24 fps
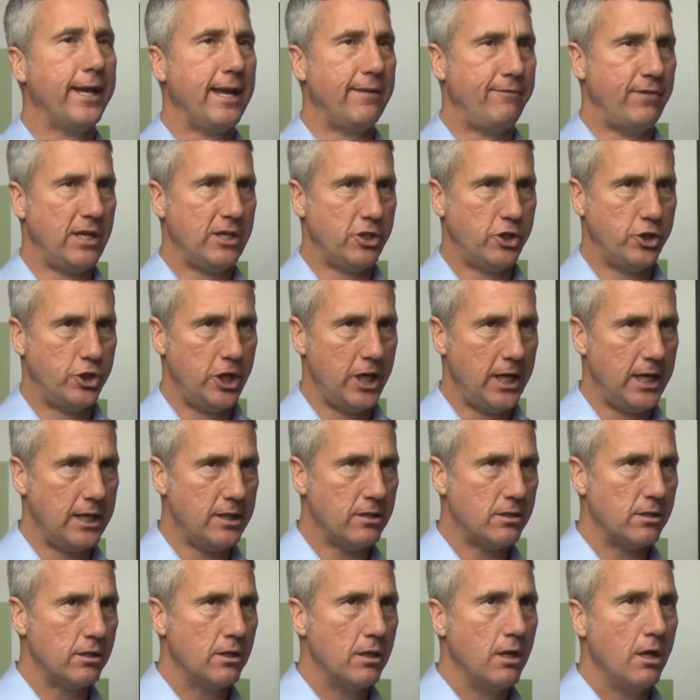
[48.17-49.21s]

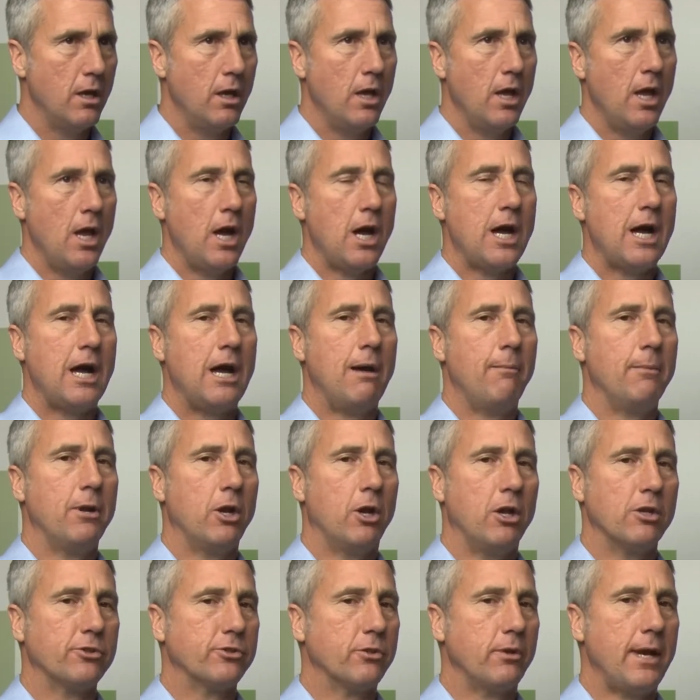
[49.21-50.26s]
FSGs. Um, it
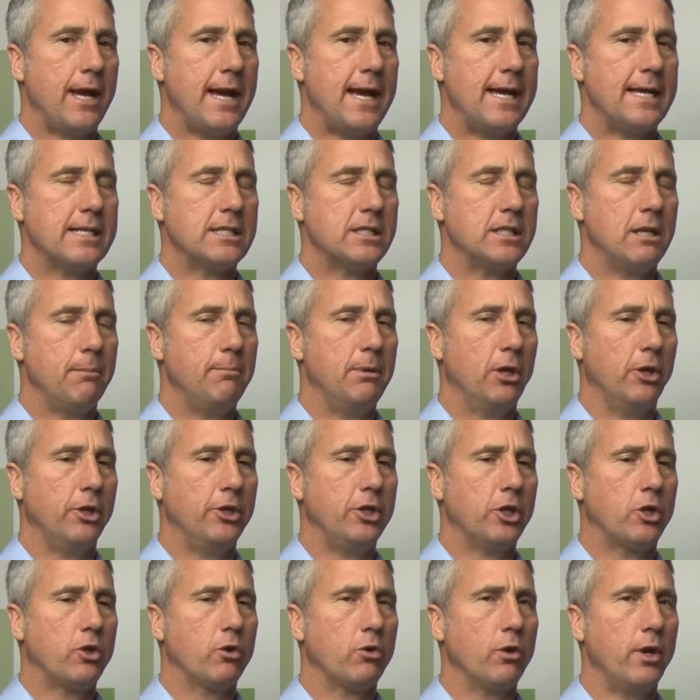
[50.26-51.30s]
also has the
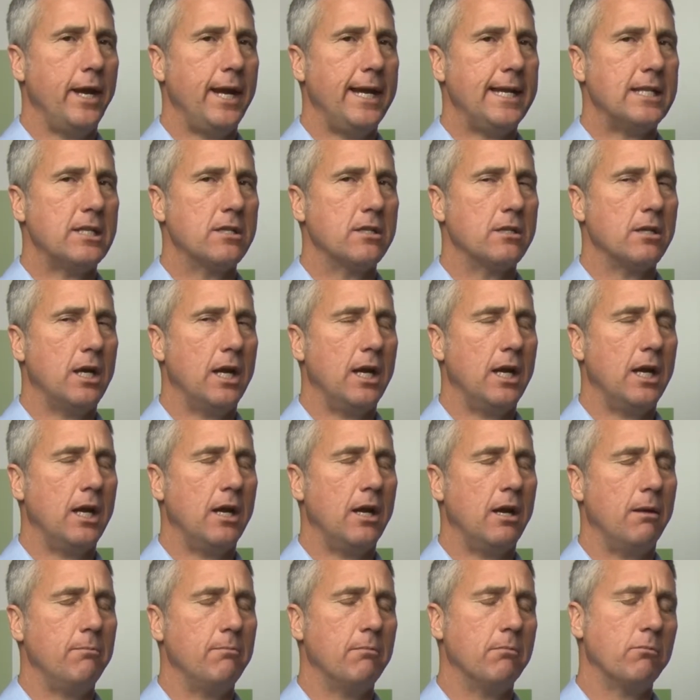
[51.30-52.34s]
ability to create
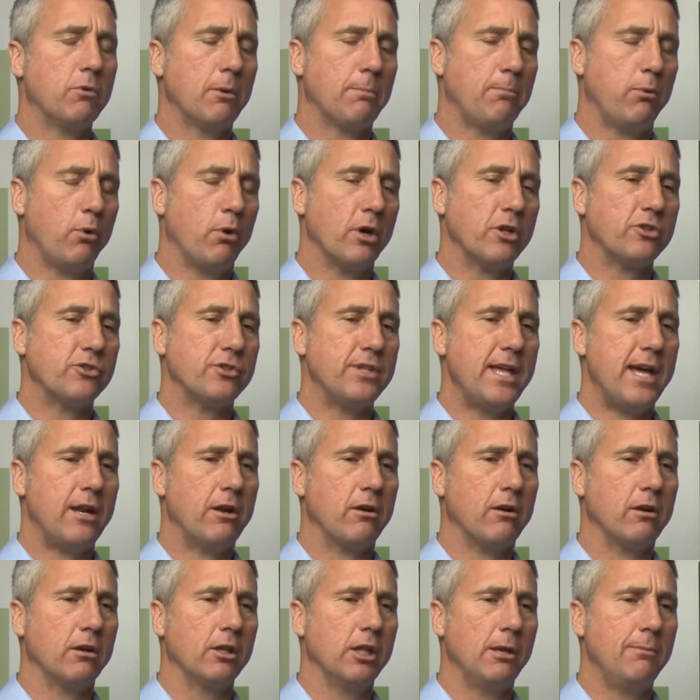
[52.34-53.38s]
um, reports that
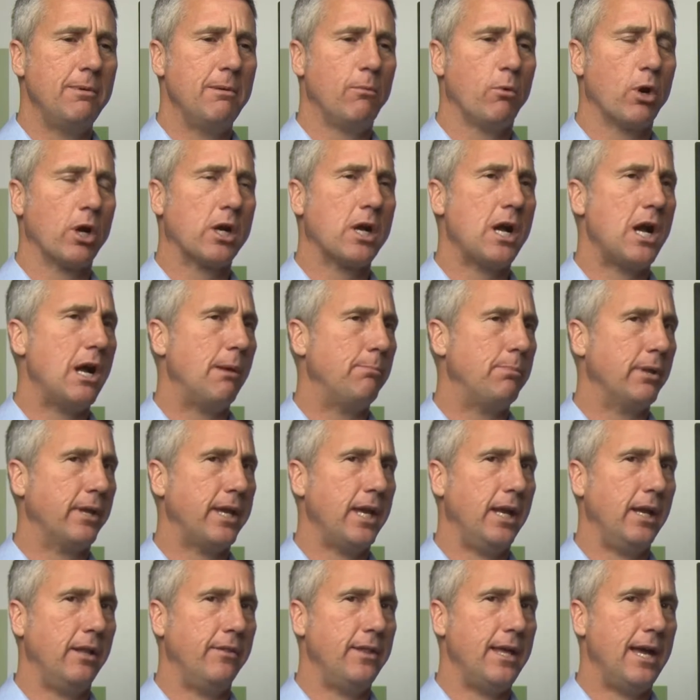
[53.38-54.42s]
are a little bit more
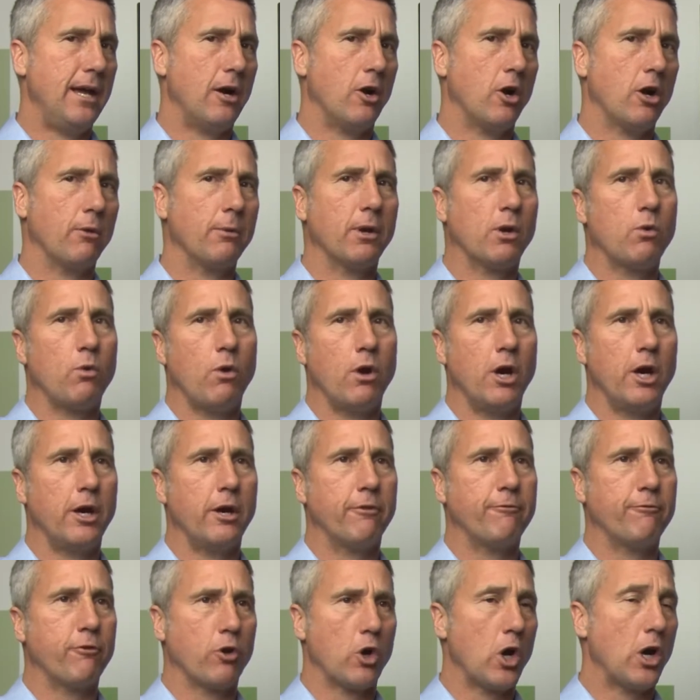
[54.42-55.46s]
complicated that are
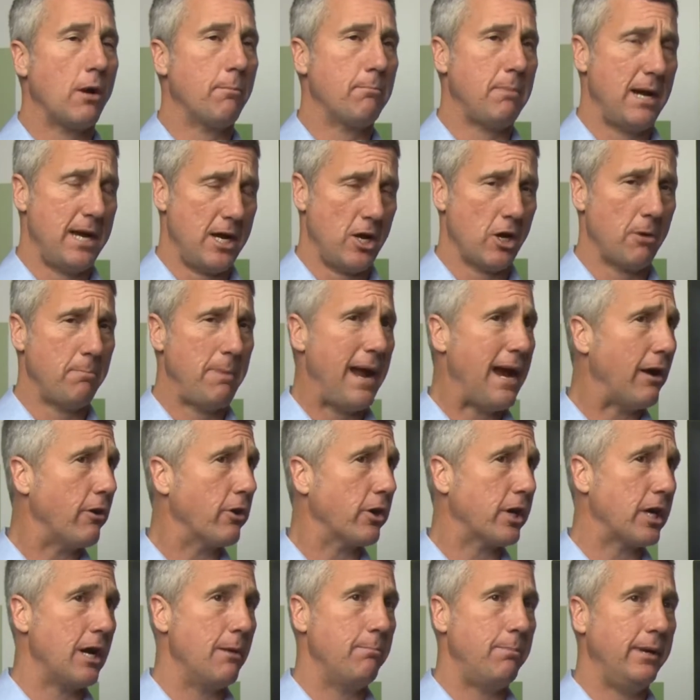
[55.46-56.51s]
required for, by our
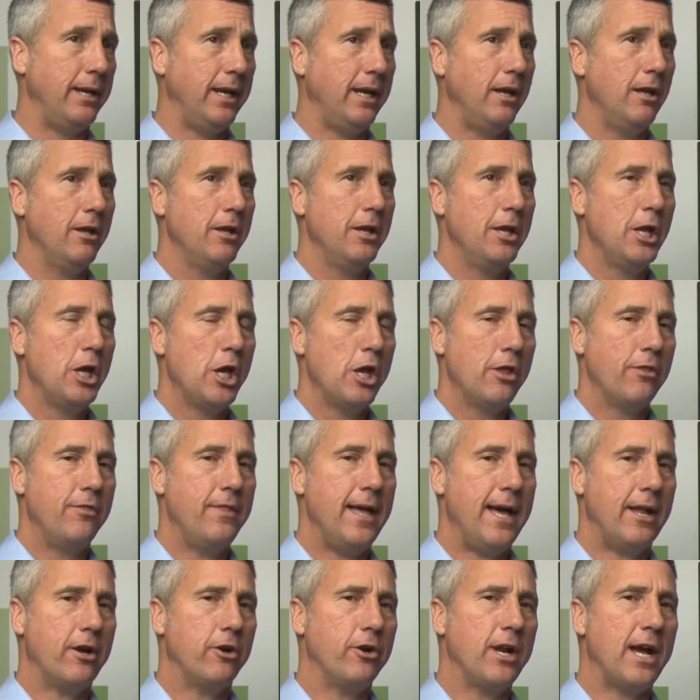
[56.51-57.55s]
parent company
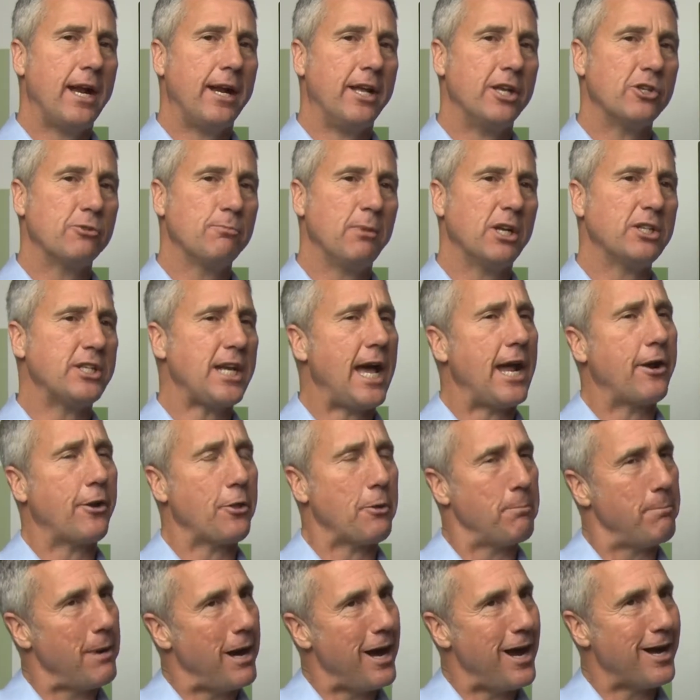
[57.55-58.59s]
that are not as much out of
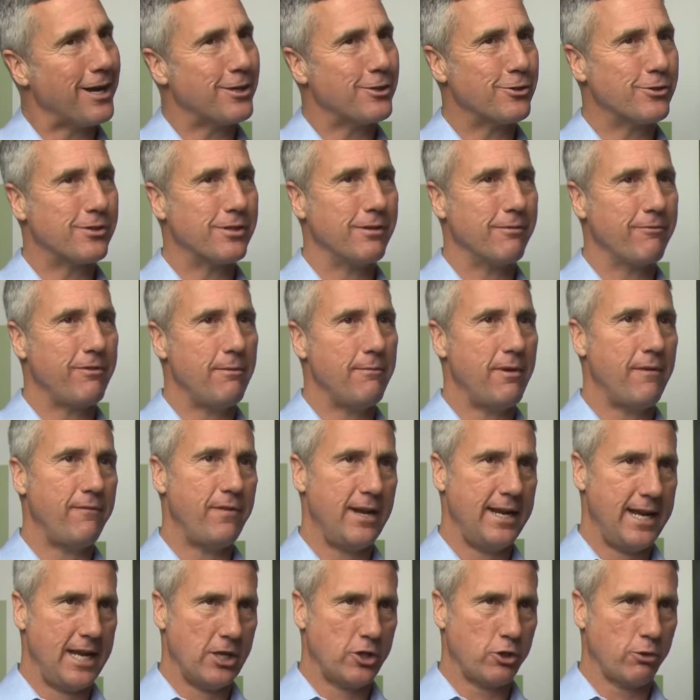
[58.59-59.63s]
the box from a
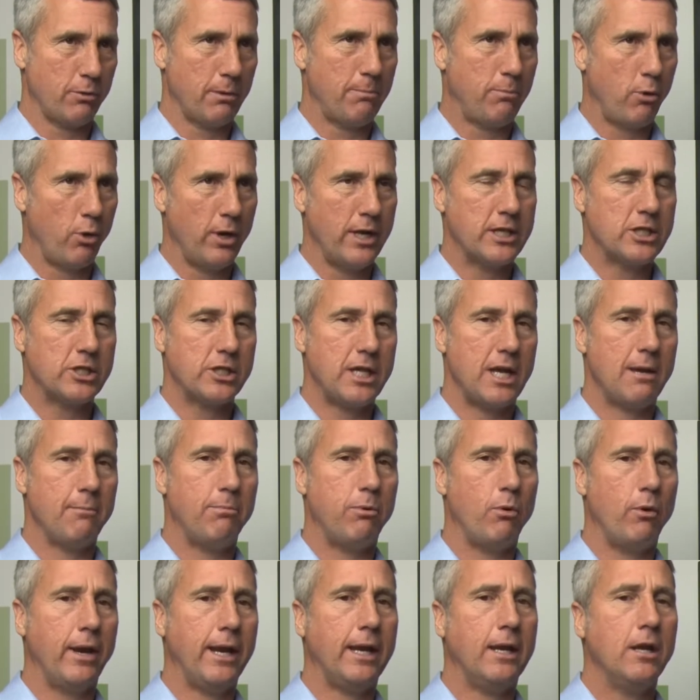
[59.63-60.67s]
financial reporting
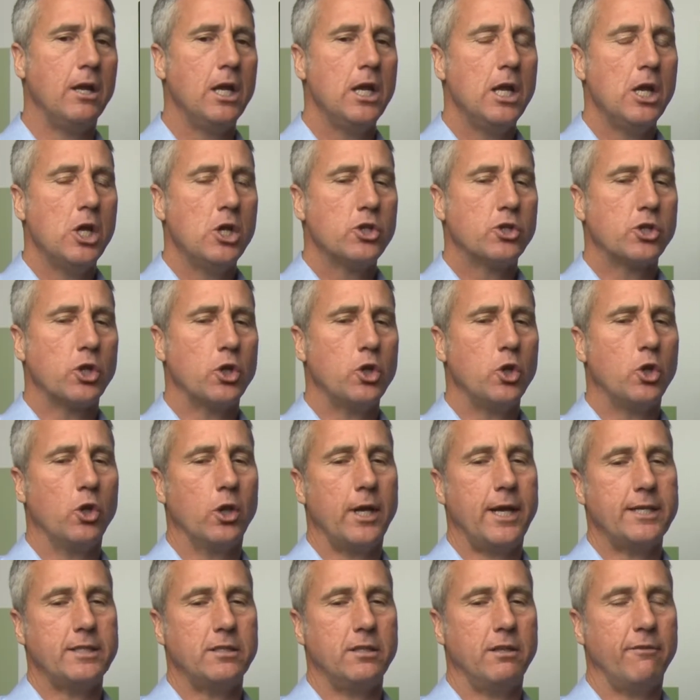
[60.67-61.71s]
standpoint. So
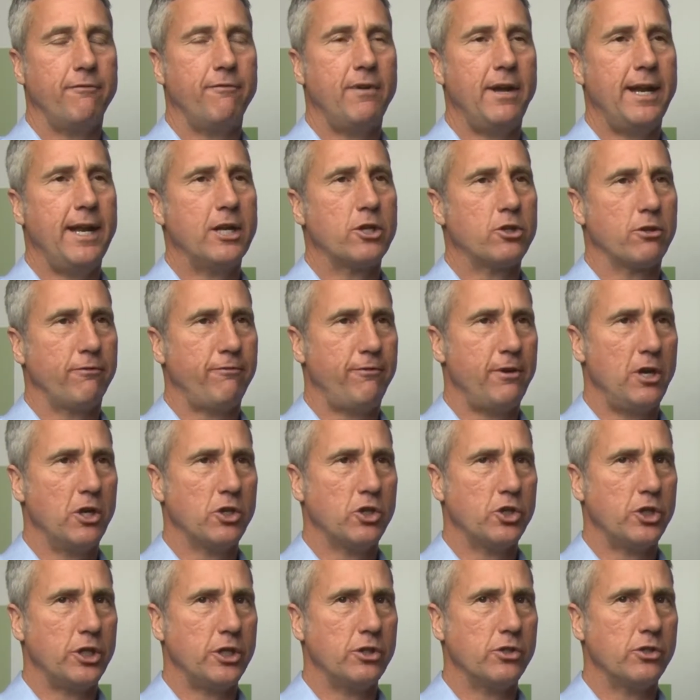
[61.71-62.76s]
utilizing the financial
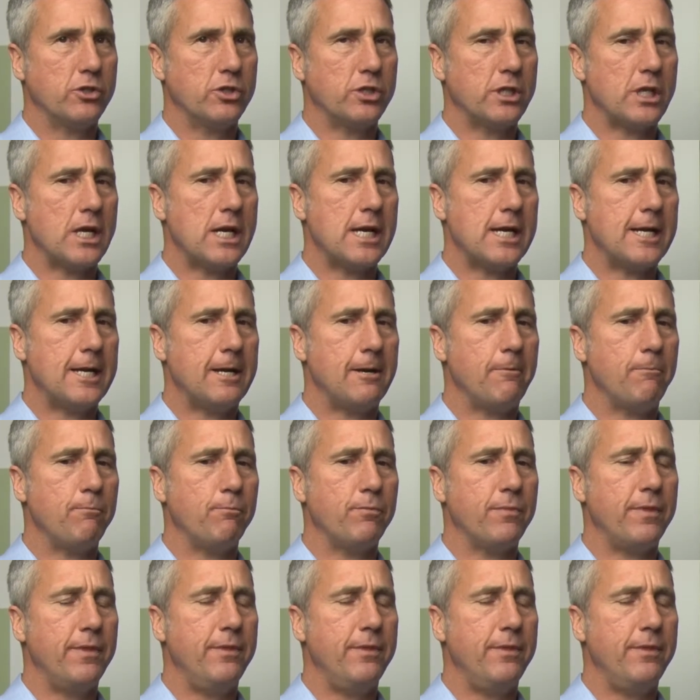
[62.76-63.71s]
functions, um,